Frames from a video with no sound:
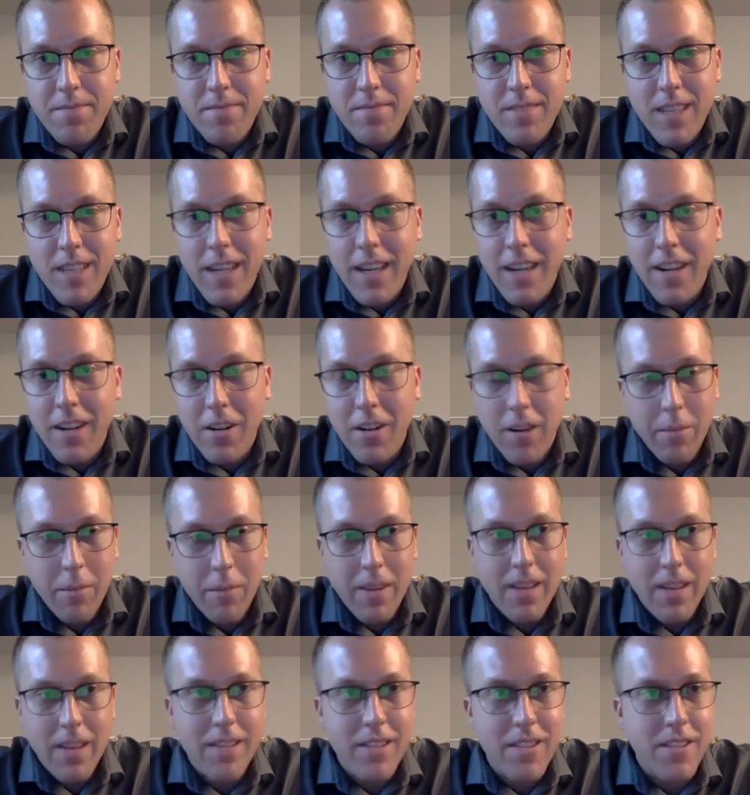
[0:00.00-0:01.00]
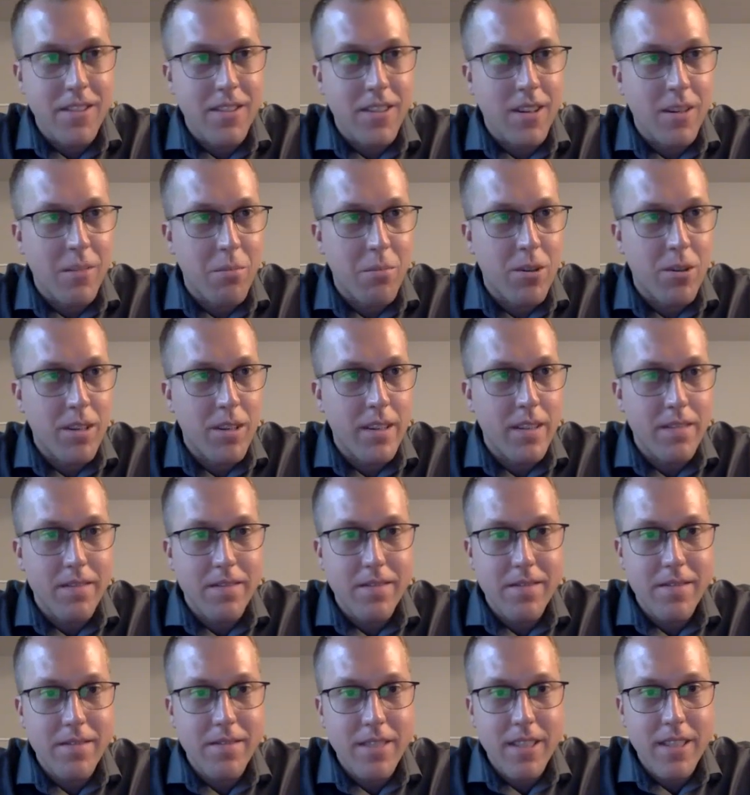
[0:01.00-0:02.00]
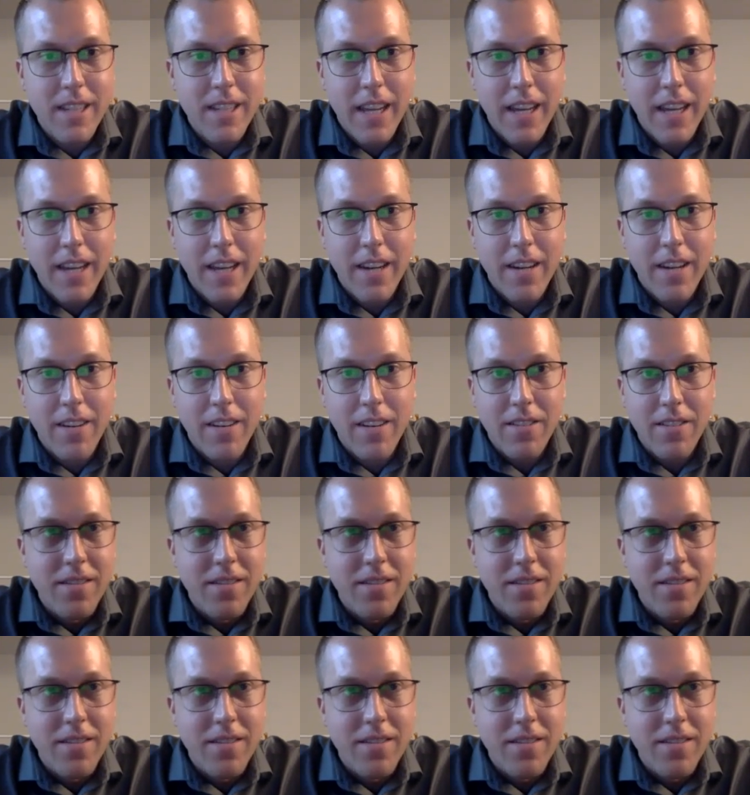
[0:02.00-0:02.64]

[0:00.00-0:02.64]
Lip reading: Yeah, no, I mean, this is all pretty standard.